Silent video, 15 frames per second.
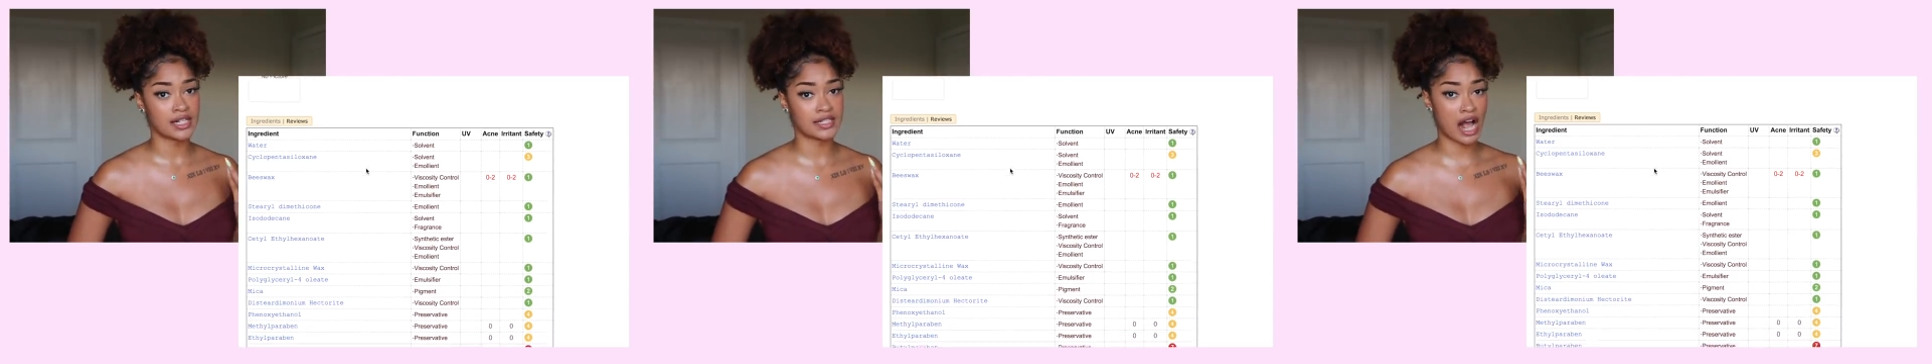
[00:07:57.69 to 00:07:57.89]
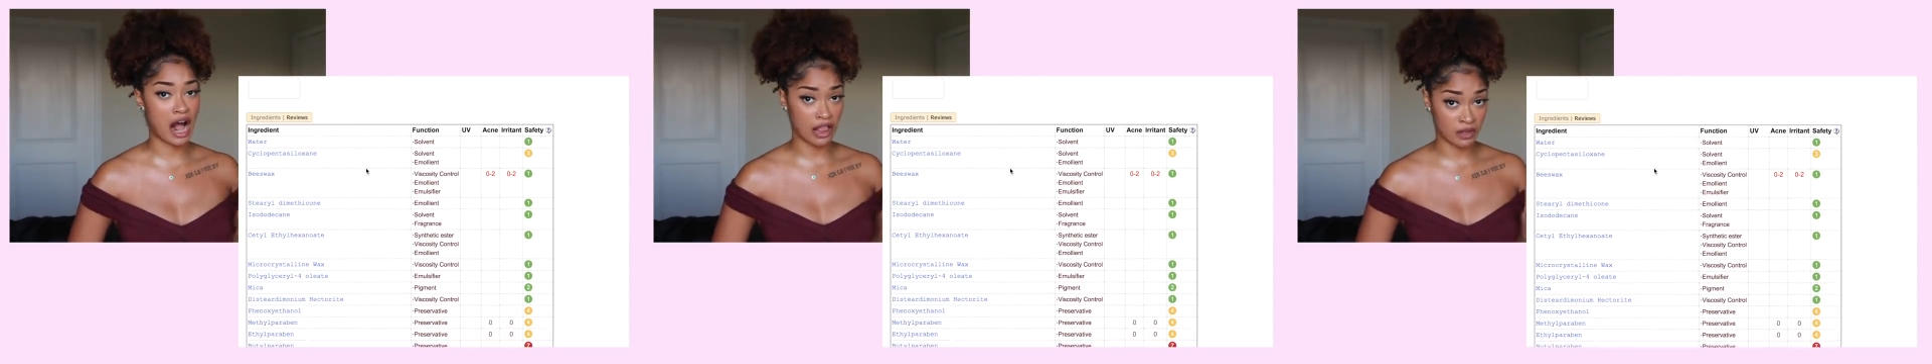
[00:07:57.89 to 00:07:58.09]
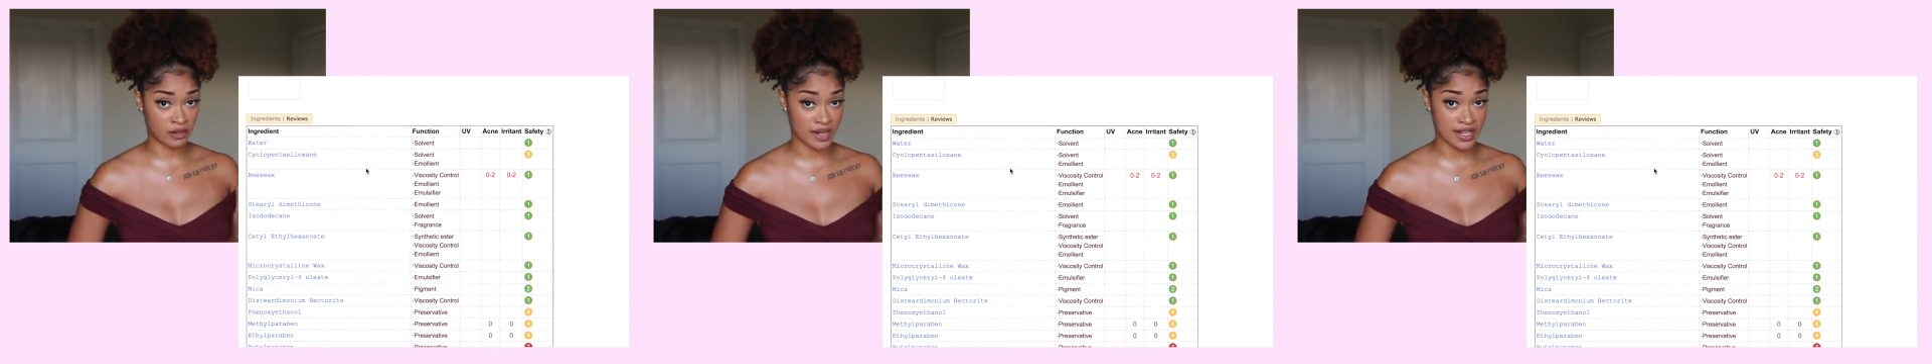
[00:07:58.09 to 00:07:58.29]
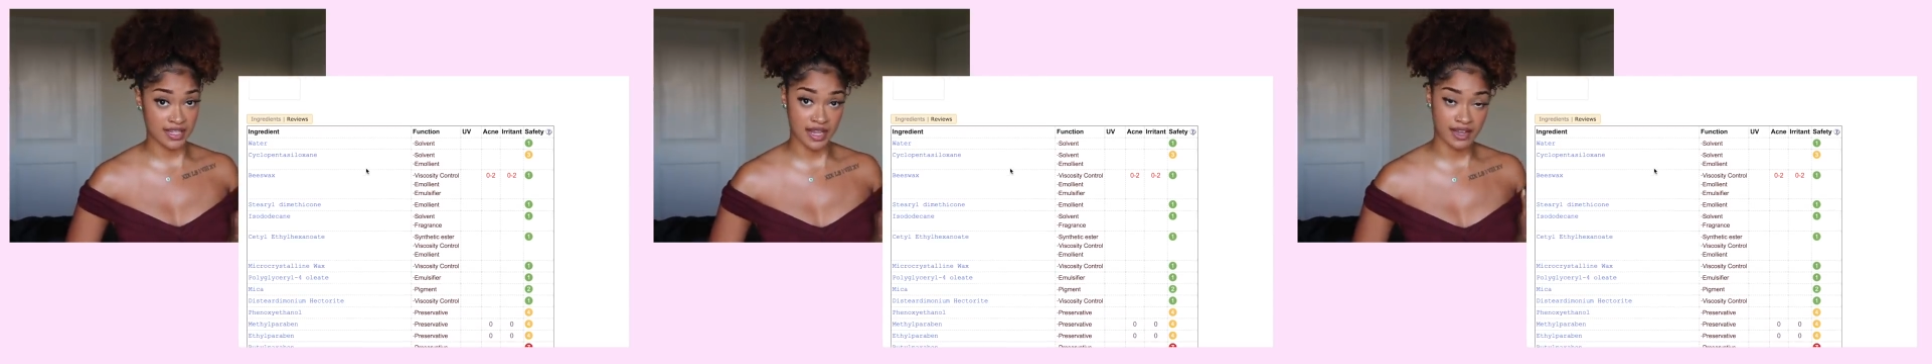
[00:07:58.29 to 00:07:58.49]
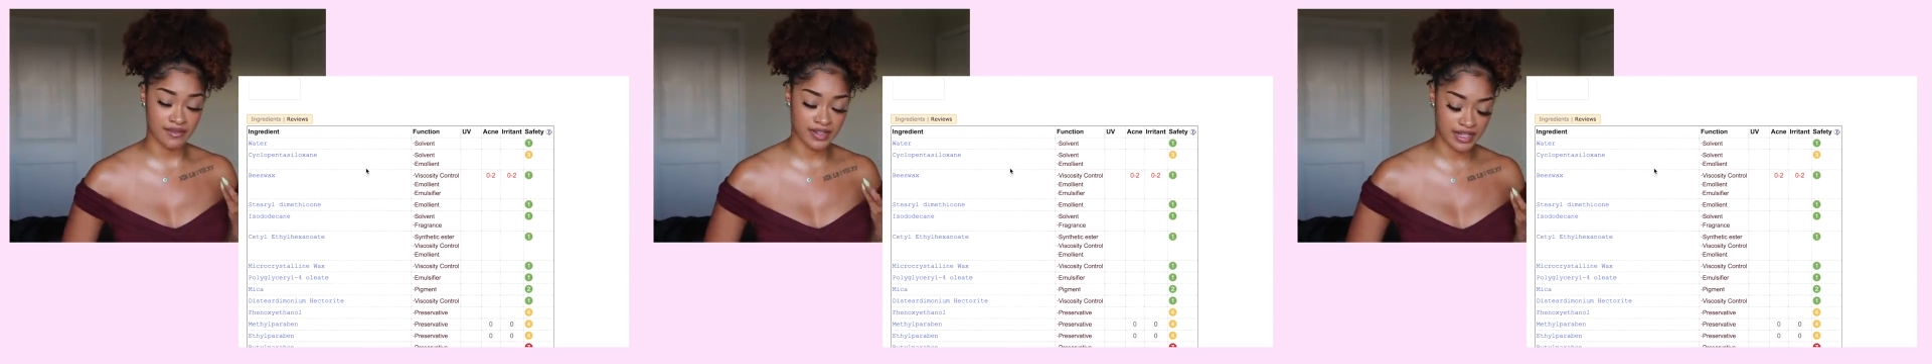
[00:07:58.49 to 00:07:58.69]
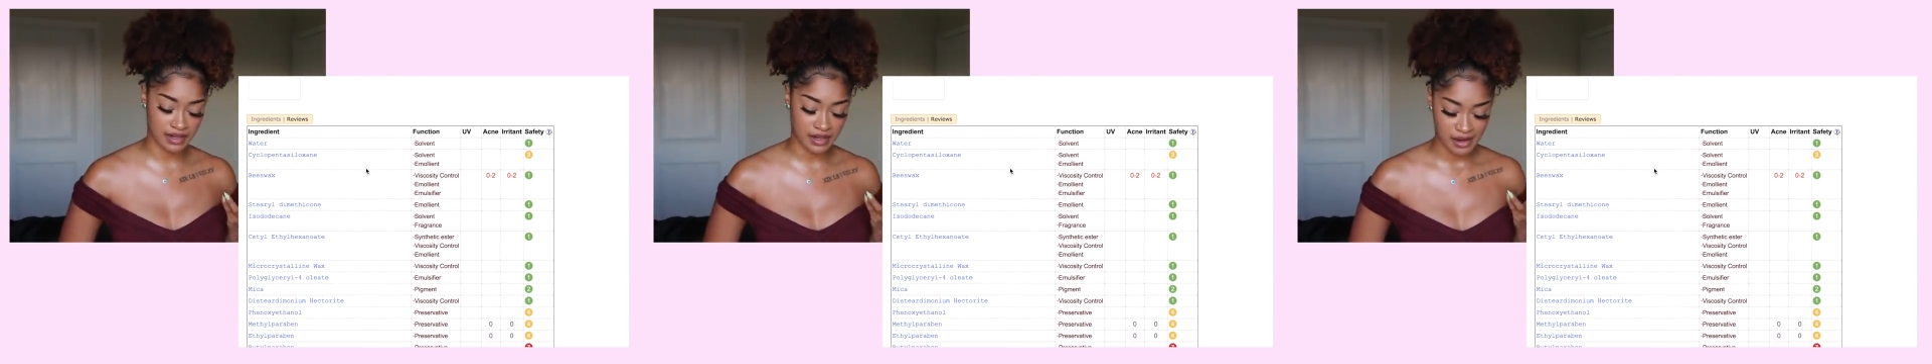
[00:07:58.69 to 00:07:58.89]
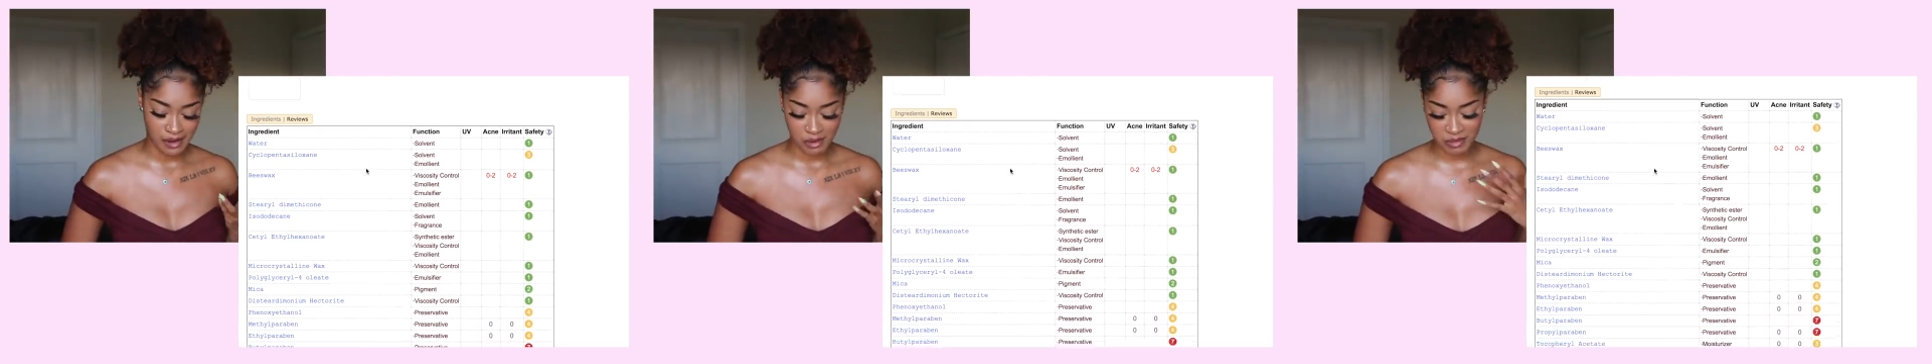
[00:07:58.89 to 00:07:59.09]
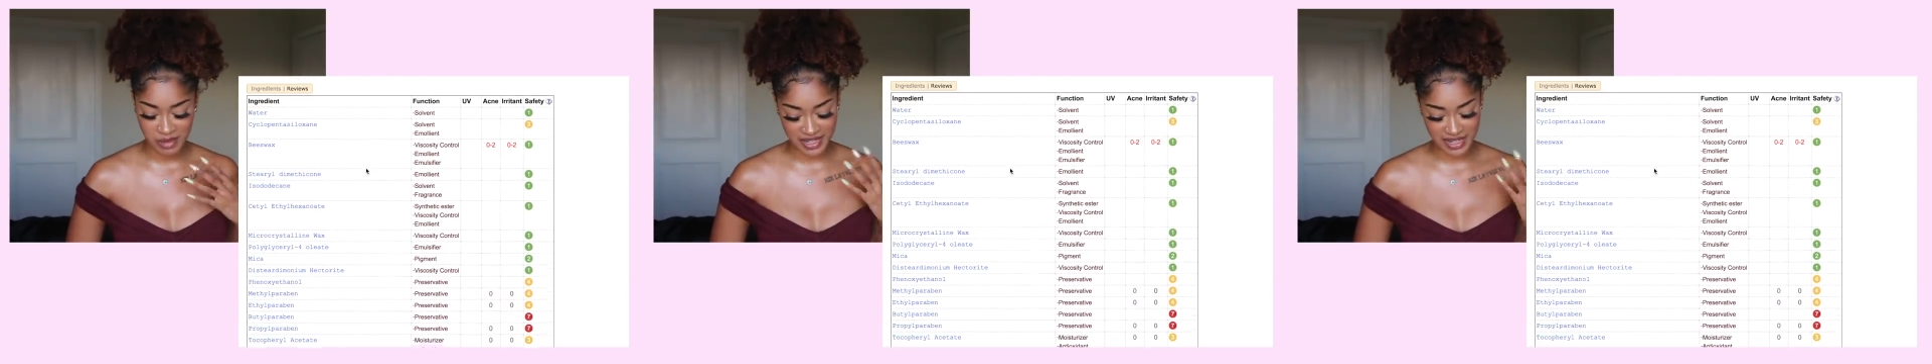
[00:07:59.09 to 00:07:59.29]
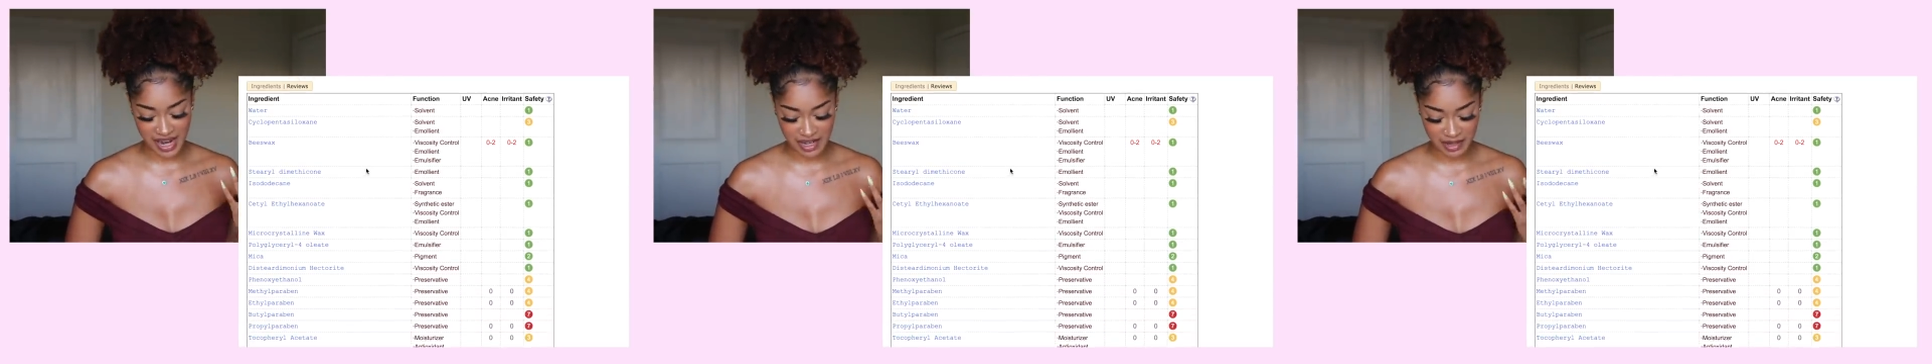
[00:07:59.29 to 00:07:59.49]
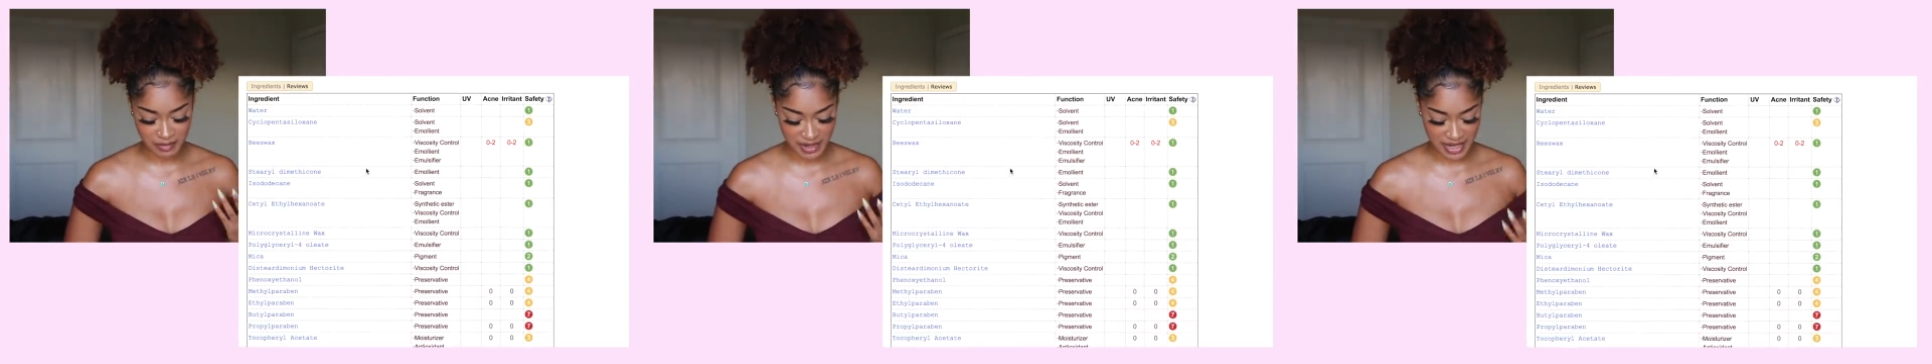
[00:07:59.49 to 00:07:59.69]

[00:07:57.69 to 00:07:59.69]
tolerance of it but not a